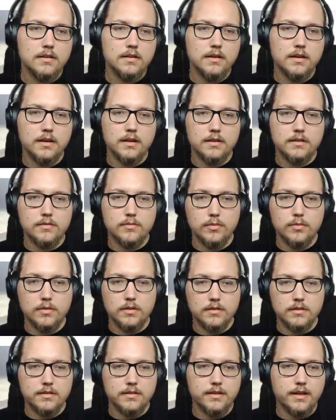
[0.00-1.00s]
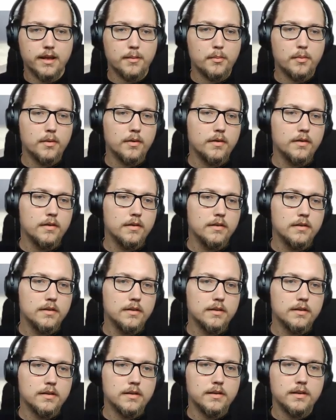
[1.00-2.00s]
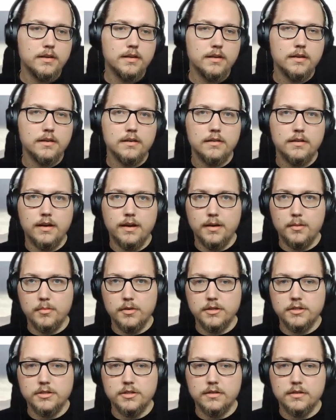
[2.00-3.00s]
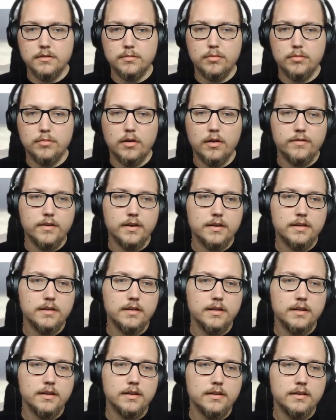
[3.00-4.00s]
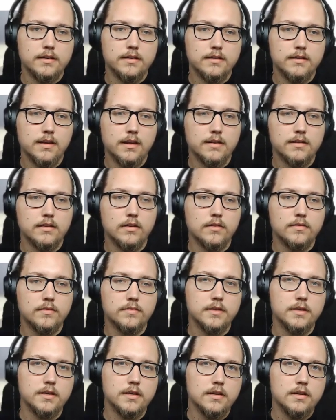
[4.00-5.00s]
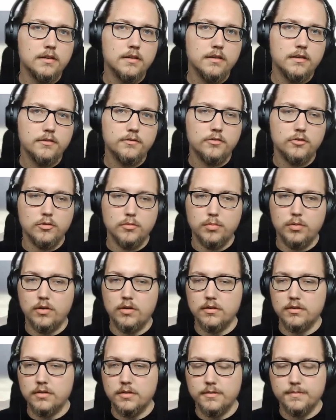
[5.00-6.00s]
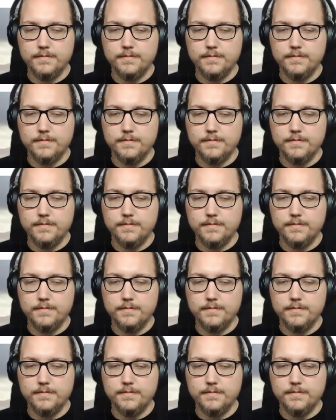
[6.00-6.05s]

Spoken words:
it will snap the images perfectly in the center of the viewport.